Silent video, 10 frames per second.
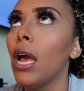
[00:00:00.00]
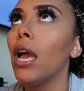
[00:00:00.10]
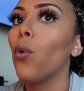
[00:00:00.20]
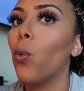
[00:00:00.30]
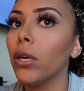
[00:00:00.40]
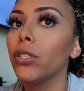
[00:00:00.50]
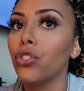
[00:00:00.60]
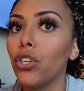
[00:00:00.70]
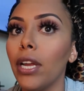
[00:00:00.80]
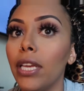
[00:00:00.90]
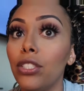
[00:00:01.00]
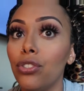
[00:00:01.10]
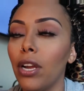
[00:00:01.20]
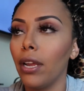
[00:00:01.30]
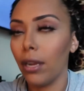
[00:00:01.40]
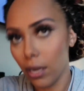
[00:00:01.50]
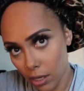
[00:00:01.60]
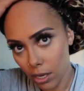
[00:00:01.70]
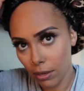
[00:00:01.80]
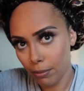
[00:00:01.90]
And while he's, dry, he's drying,
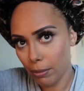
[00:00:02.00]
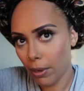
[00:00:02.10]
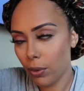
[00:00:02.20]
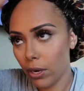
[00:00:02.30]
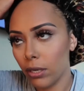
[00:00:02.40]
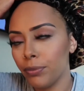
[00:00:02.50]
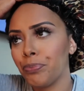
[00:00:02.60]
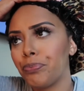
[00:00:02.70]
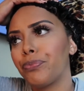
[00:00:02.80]
I'll um, put my wig on.